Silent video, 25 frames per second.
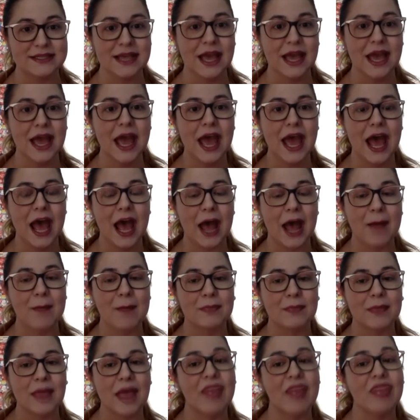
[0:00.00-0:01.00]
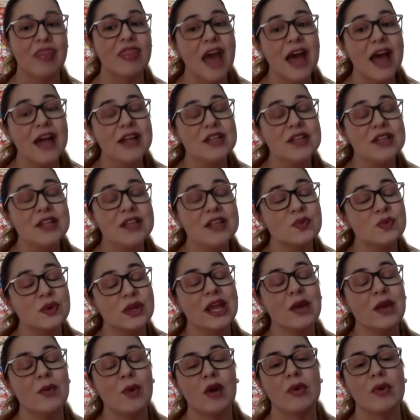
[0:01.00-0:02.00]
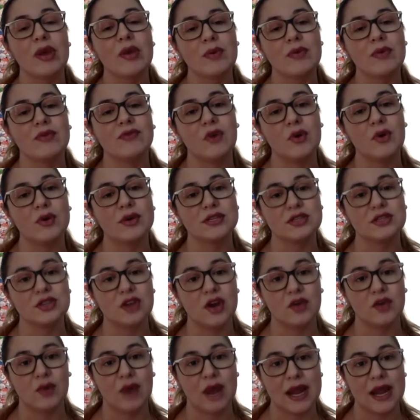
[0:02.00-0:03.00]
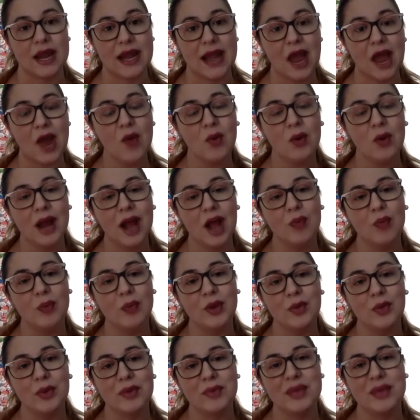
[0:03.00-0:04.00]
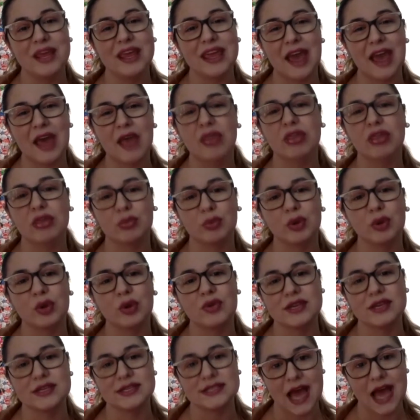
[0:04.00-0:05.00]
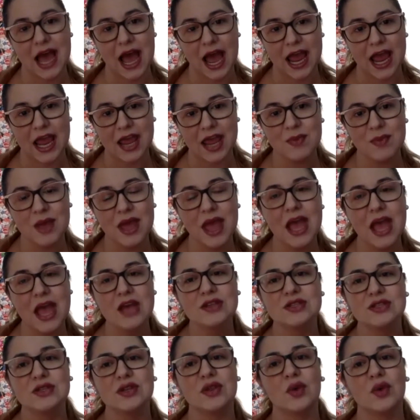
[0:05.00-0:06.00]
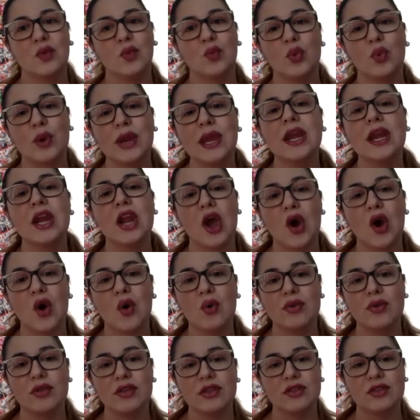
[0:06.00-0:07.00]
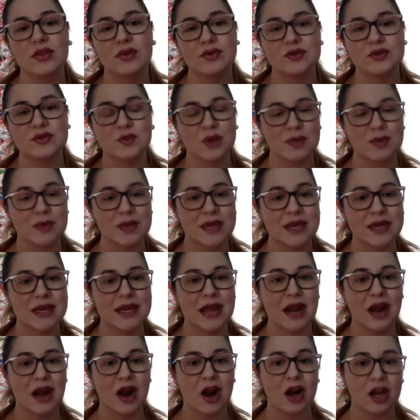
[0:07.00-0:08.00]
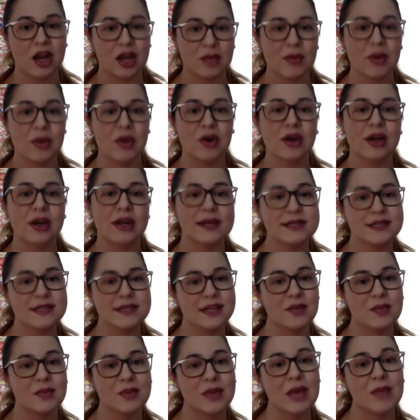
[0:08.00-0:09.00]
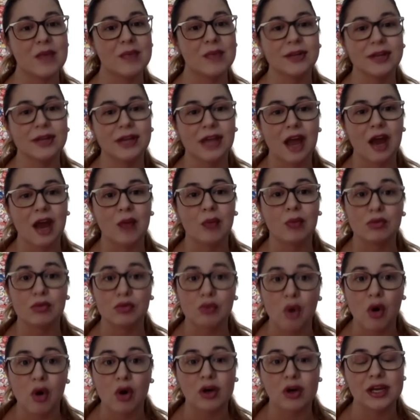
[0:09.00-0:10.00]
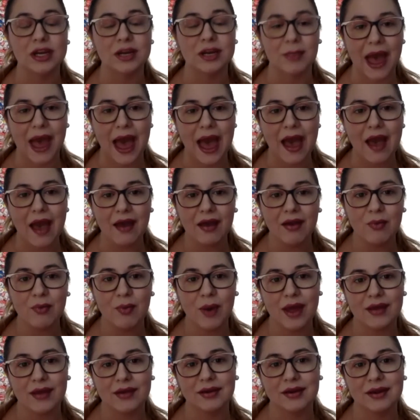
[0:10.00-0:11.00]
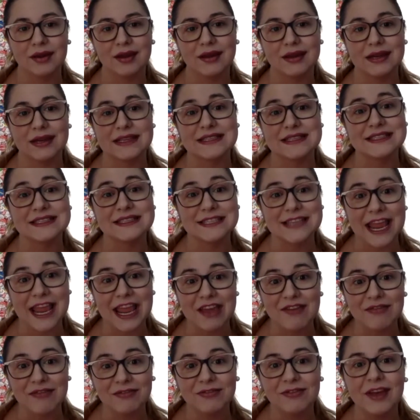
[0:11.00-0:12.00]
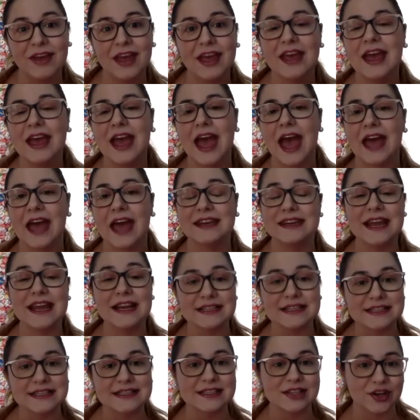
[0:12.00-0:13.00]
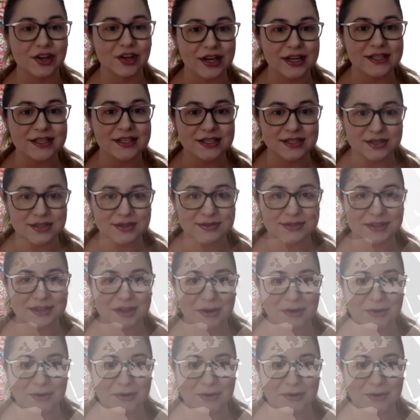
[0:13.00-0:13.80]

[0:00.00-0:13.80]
And that's really where we've been focused on right now. We're helping women get through this time so that we know that those women and our community is going to be able to come roaring back when it is safe and necessary to do so.